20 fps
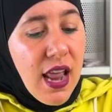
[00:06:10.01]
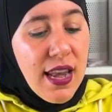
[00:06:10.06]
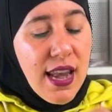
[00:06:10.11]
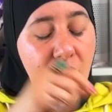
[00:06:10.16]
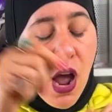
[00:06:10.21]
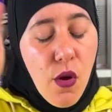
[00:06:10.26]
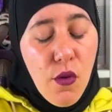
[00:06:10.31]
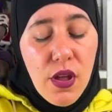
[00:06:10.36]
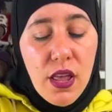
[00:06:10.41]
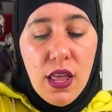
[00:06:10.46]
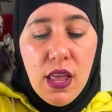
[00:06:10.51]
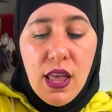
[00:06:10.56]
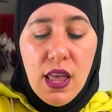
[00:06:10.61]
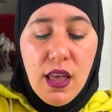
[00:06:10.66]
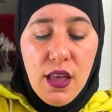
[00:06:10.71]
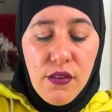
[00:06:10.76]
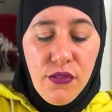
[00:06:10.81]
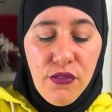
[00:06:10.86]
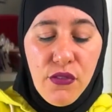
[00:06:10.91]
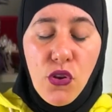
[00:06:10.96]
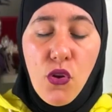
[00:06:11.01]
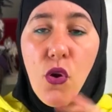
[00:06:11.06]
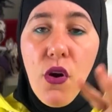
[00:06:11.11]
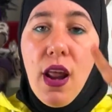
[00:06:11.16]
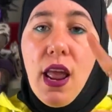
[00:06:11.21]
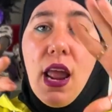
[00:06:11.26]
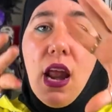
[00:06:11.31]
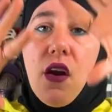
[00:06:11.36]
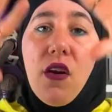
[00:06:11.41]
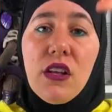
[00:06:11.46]
Now, if your
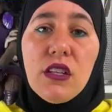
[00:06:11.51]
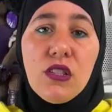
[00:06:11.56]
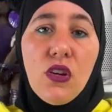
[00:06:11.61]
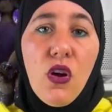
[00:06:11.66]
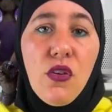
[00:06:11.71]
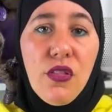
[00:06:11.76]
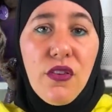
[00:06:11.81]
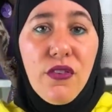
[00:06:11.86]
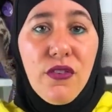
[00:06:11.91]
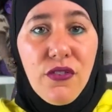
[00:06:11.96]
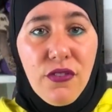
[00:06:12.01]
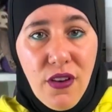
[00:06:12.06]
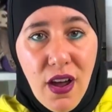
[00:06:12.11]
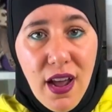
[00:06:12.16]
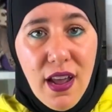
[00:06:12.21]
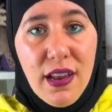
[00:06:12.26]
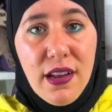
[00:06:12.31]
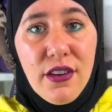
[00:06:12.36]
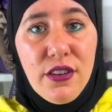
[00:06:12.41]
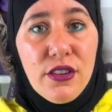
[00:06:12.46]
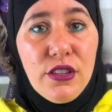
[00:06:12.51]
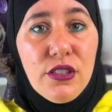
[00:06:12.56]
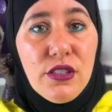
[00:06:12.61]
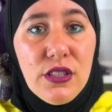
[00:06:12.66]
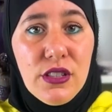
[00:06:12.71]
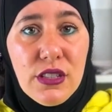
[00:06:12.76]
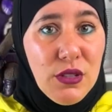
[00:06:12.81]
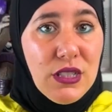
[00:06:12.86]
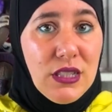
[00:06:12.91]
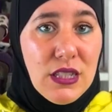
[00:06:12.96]
hair is on the
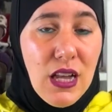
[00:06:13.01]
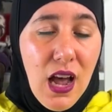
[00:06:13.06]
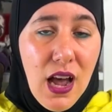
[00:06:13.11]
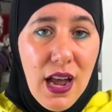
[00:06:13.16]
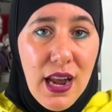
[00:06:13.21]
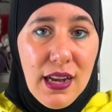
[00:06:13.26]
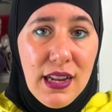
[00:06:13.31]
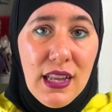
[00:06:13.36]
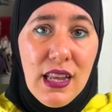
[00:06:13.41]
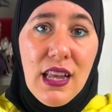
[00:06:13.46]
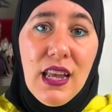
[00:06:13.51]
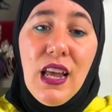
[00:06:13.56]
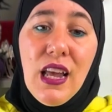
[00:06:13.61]
finer side,